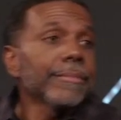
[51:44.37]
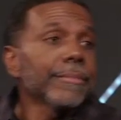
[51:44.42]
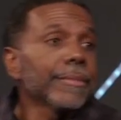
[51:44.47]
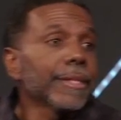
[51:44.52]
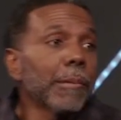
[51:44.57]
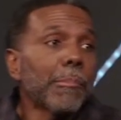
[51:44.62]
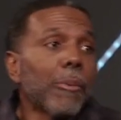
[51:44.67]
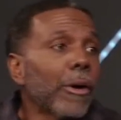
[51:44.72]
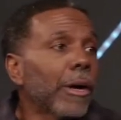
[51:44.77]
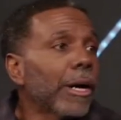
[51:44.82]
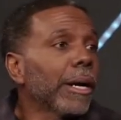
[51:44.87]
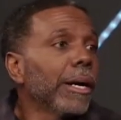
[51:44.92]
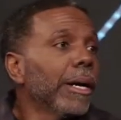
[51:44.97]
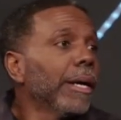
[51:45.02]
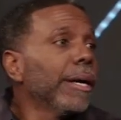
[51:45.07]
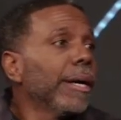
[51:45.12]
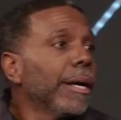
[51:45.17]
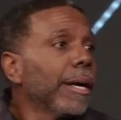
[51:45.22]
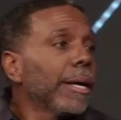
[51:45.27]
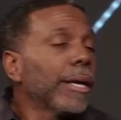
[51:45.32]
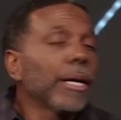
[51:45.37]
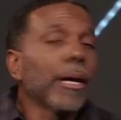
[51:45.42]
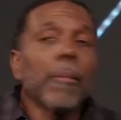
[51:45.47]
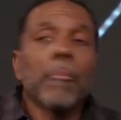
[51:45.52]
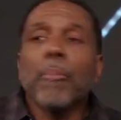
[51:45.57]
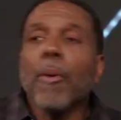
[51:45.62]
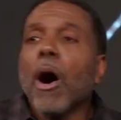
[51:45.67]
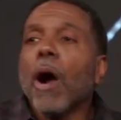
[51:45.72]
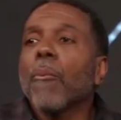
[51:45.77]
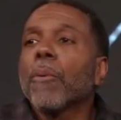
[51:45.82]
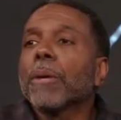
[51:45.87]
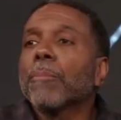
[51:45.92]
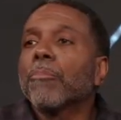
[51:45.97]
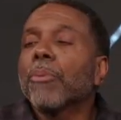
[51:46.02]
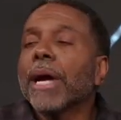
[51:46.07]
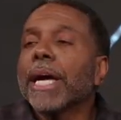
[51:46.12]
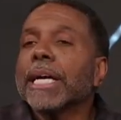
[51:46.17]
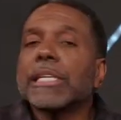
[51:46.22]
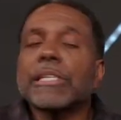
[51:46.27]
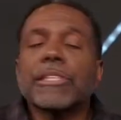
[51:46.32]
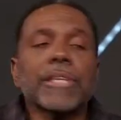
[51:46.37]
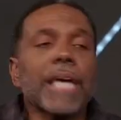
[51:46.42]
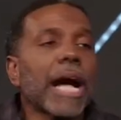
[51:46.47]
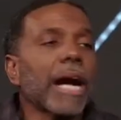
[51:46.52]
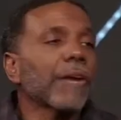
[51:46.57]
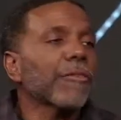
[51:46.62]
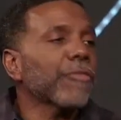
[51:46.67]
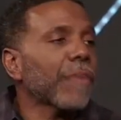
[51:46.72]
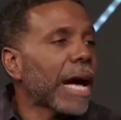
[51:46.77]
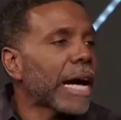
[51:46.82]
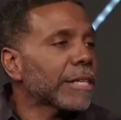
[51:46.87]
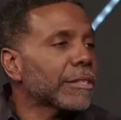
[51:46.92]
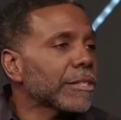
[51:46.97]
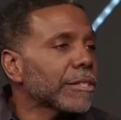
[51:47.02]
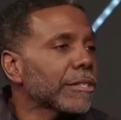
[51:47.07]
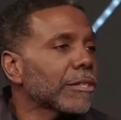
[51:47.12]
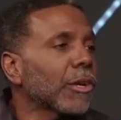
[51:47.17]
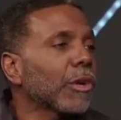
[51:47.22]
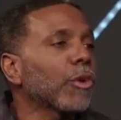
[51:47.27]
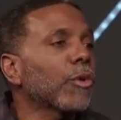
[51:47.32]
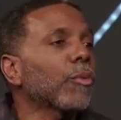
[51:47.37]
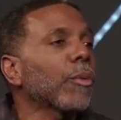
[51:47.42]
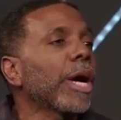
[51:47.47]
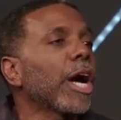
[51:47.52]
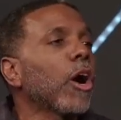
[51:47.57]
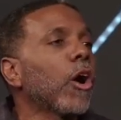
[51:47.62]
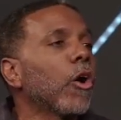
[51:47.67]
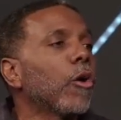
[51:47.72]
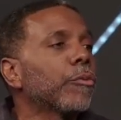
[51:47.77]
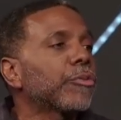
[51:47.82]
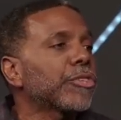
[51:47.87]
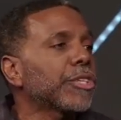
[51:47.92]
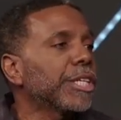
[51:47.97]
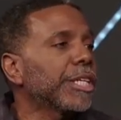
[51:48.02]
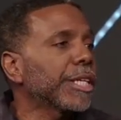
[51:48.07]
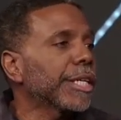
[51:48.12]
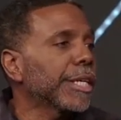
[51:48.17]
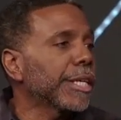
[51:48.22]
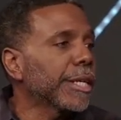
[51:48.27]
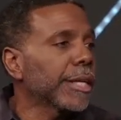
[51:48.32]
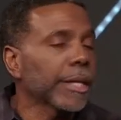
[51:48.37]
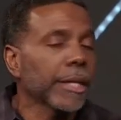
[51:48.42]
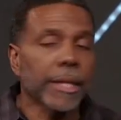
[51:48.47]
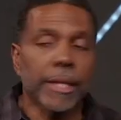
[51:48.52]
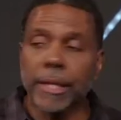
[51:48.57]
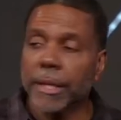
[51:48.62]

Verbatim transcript: The boy, the boy would bring his sacrifices and on the way home, sin again.